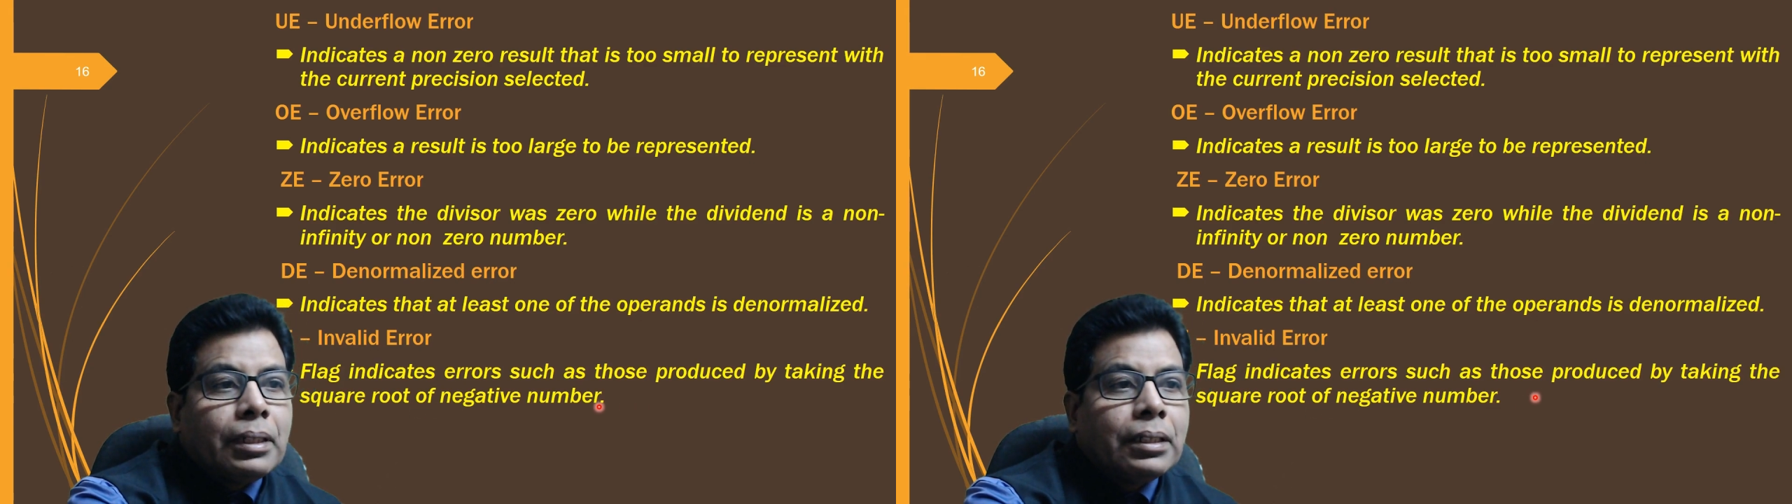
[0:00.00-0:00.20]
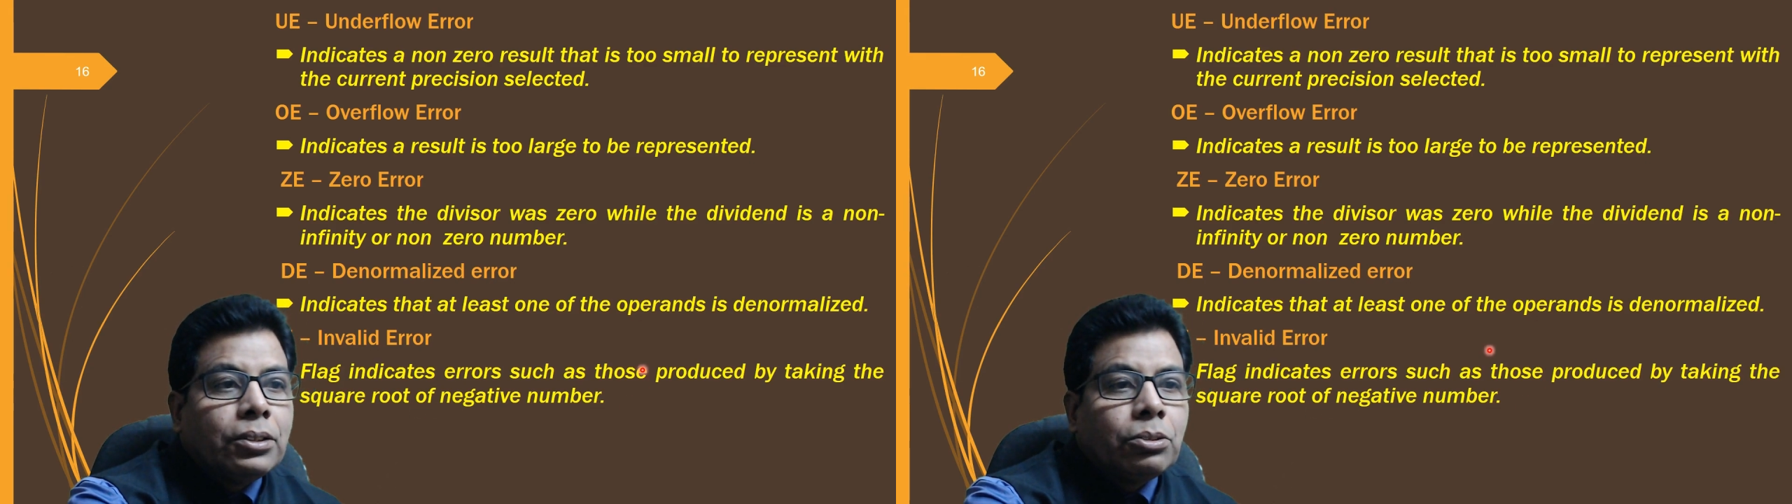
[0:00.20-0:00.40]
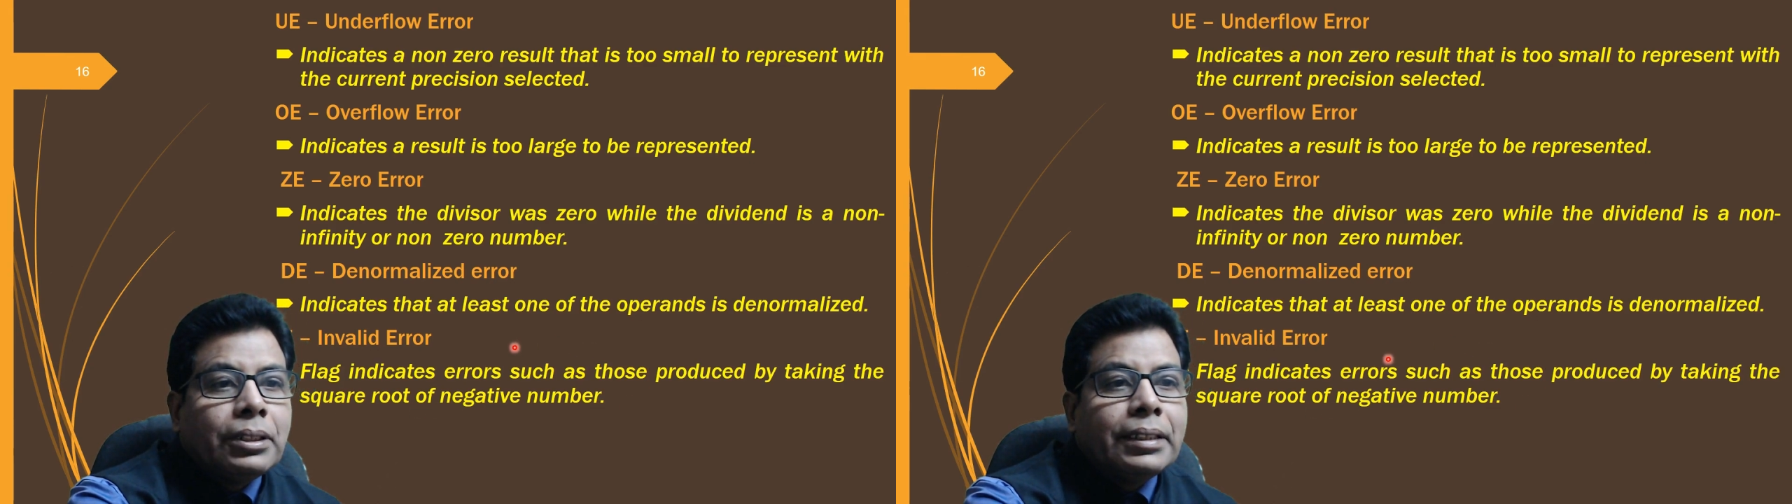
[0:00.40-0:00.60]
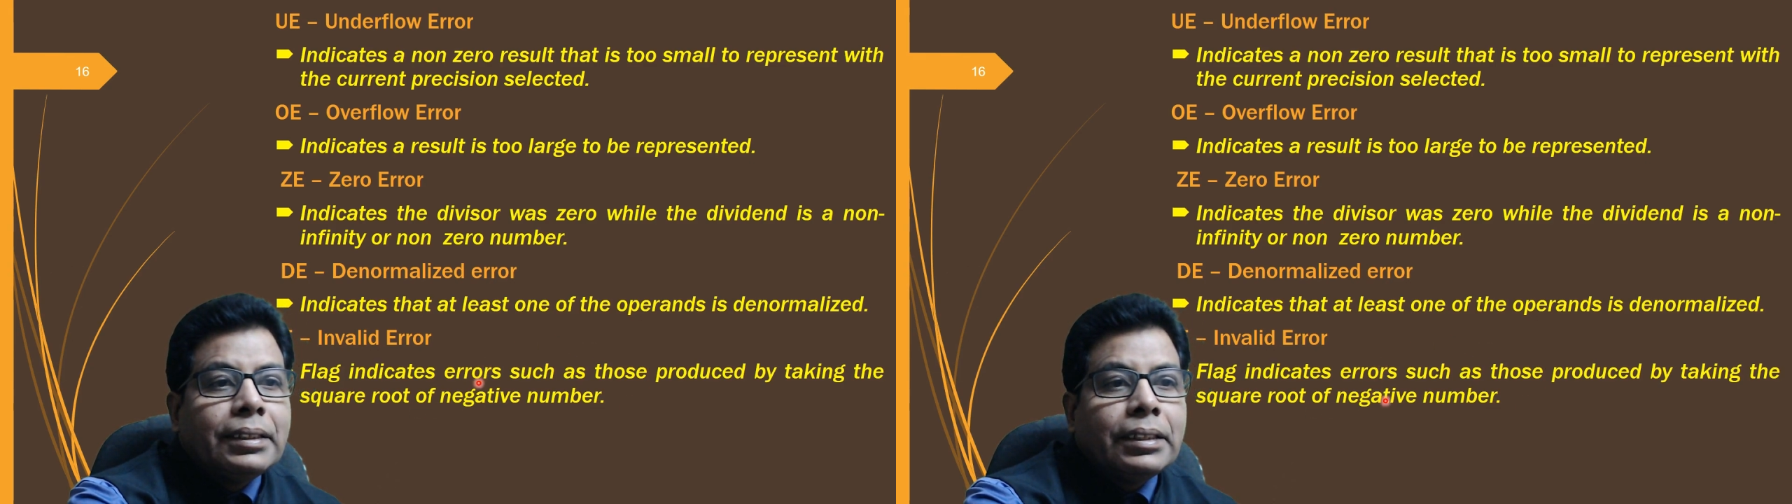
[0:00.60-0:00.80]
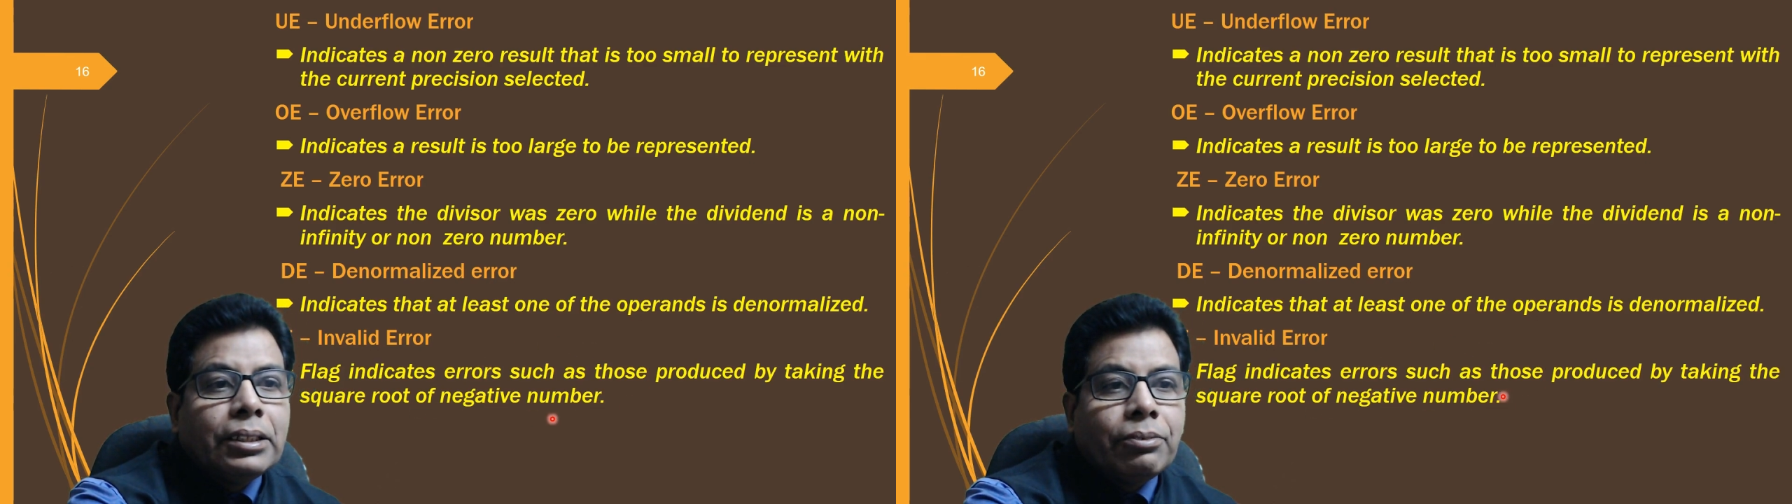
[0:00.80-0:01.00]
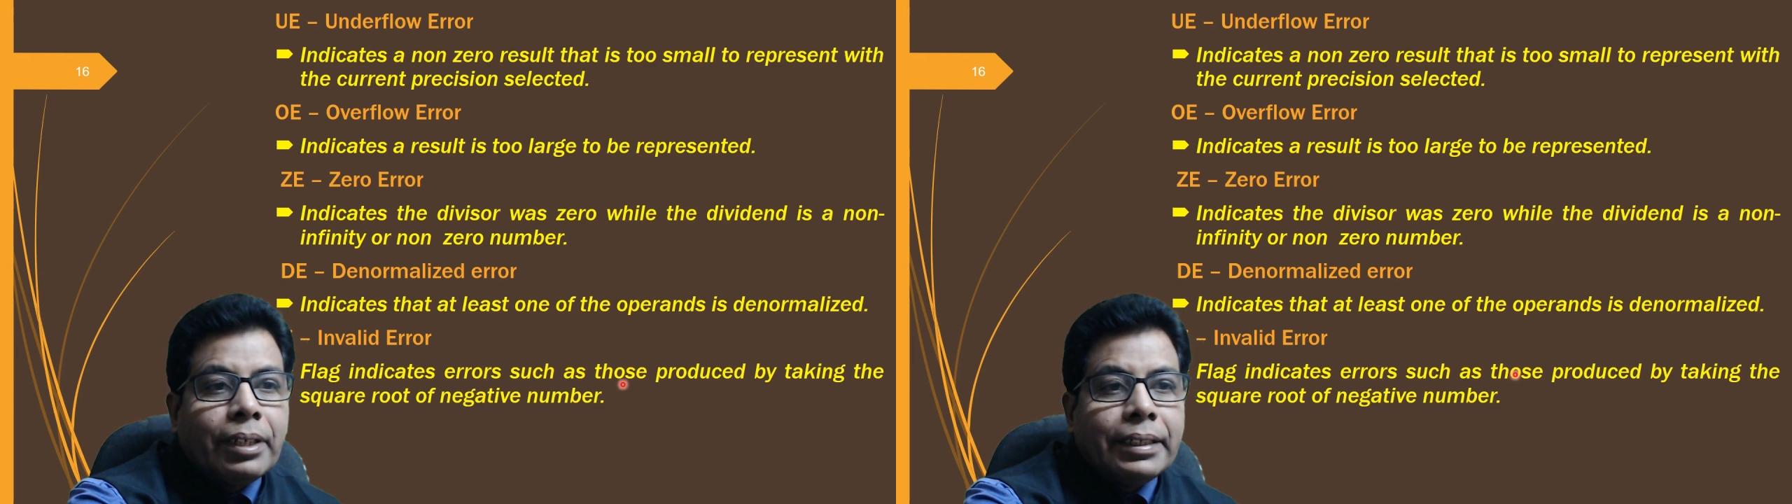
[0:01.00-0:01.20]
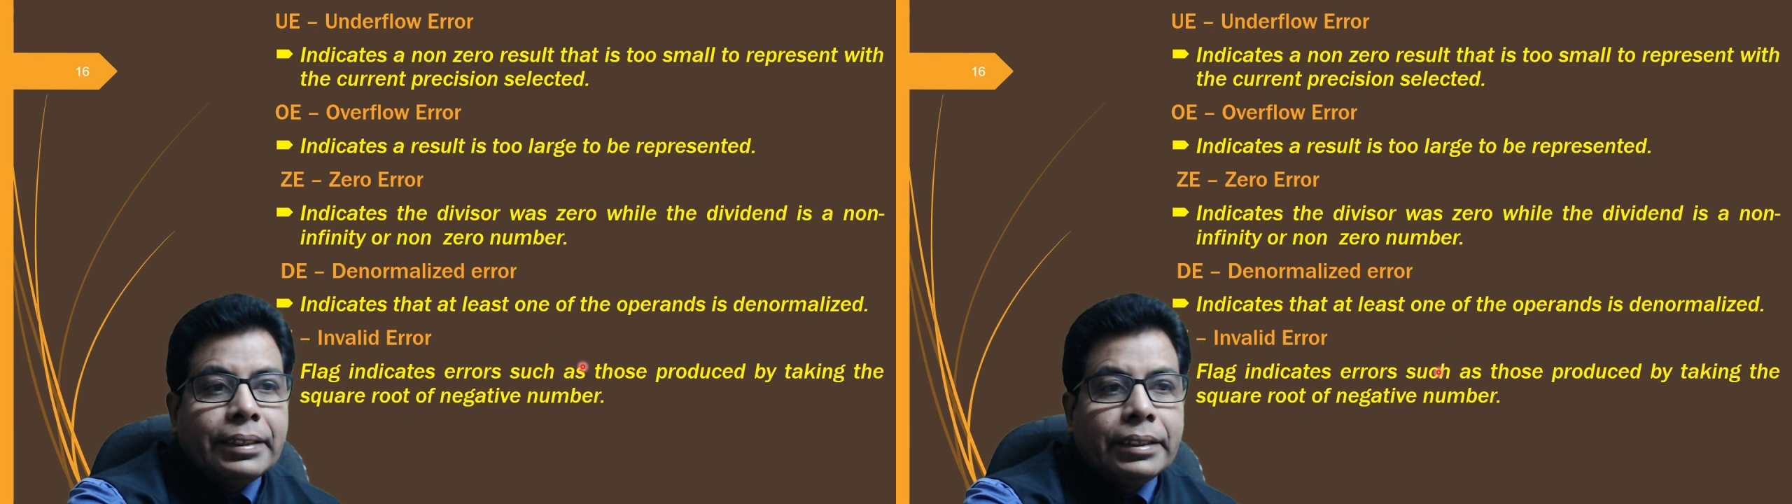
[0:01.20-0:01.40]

So that is invalid.